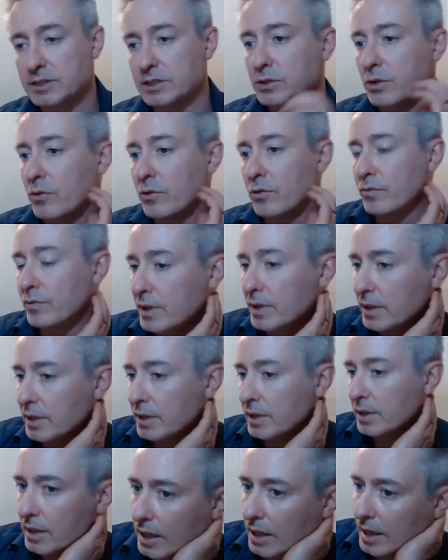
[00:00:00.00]
of
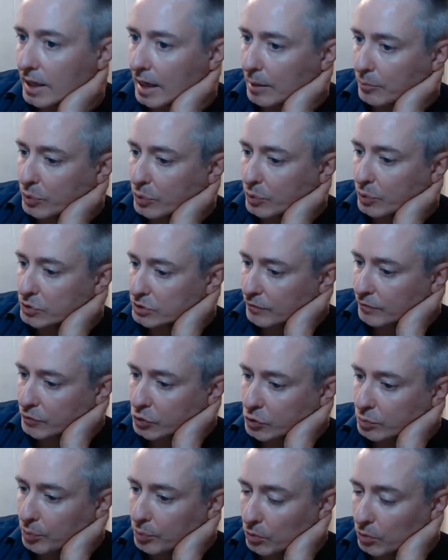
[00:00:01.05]
putting a few
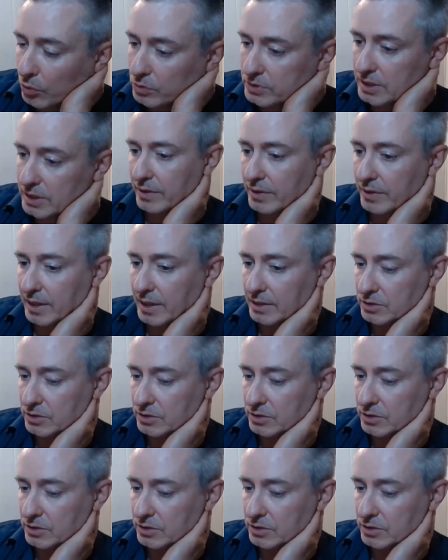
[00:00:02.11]
polls out there.